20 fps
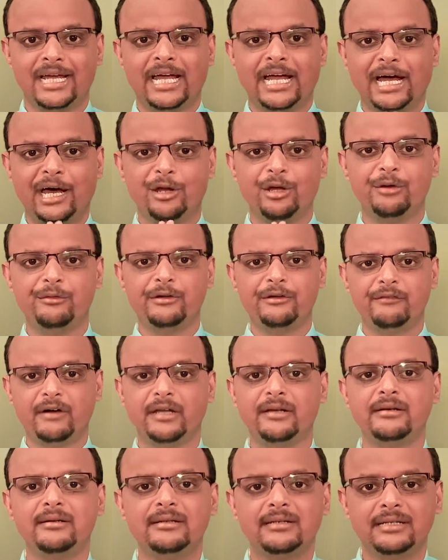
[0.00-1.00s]
Hello everyone,
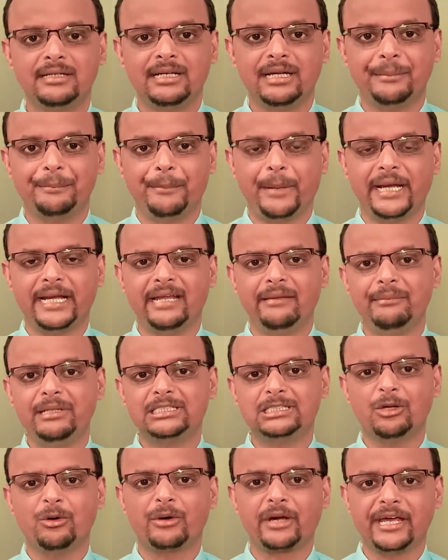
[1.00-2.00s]
my name is
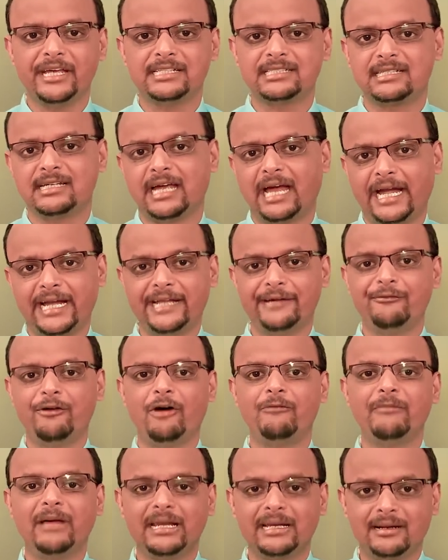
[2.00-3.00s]
Lokesh and a
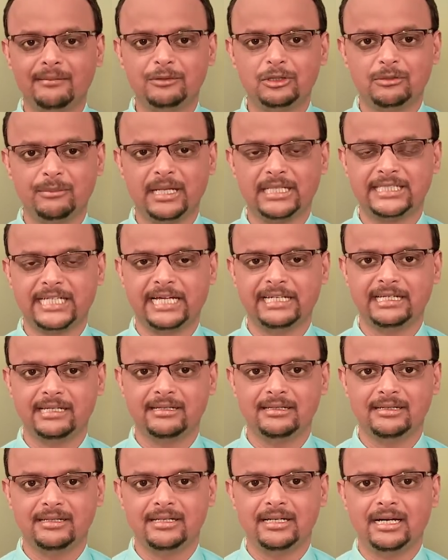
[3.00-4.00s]
warm welcome to my channel.
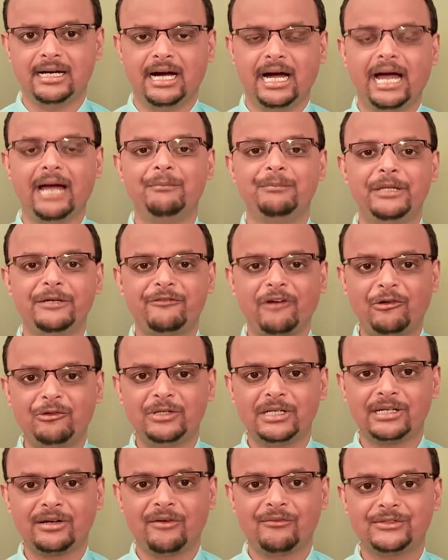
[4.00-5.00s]
I am the
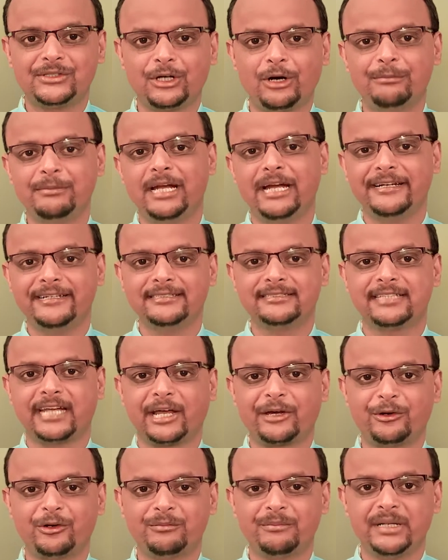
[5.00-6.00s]
founder of Job Ladders
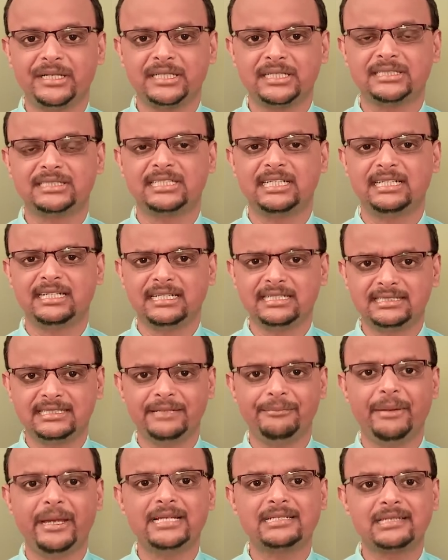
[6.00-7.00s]
Recruitment
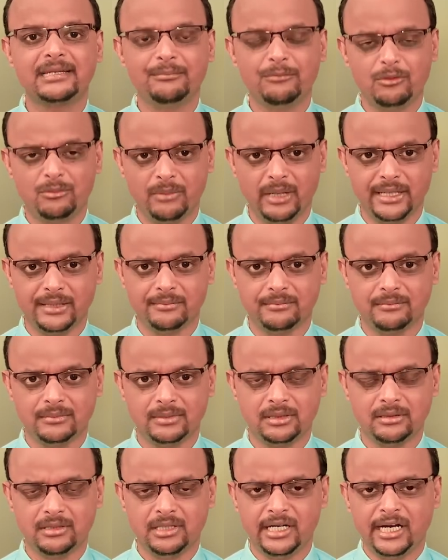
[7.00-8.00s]
Consultancy based in Mumbai.
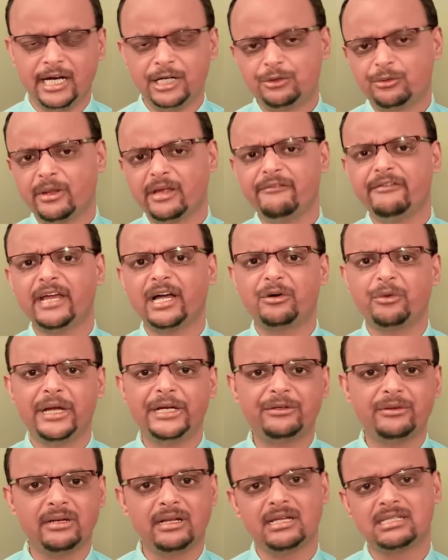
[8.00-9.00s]
Today we are going
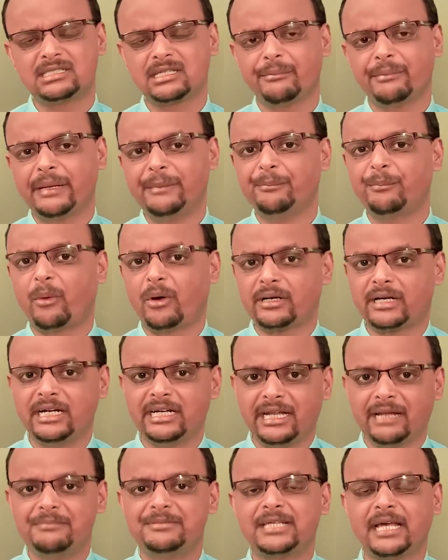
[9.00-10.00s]
to learn some
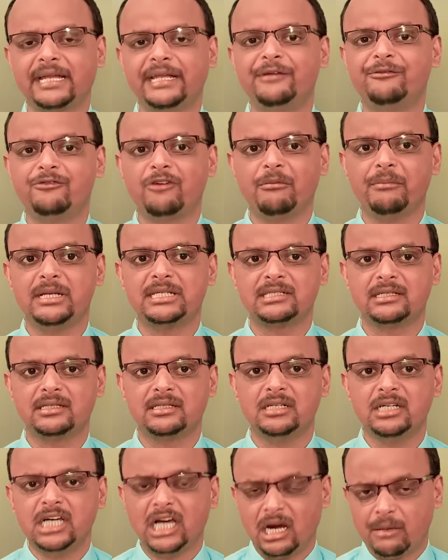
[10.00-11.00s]
important tips and
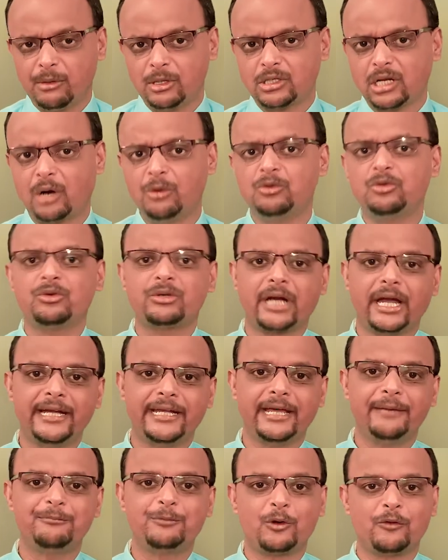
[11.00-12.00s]
information about how to write
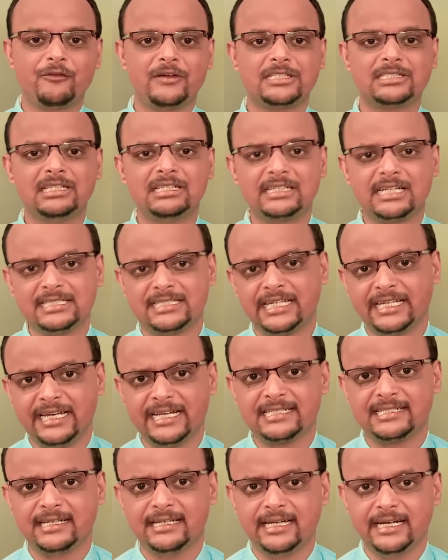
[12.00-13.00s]
a professional
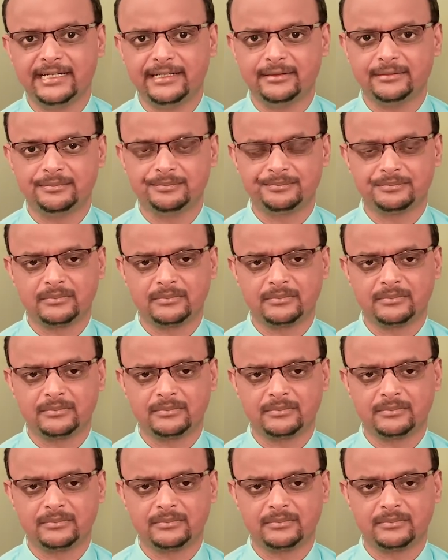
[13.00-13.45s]
resignation letter.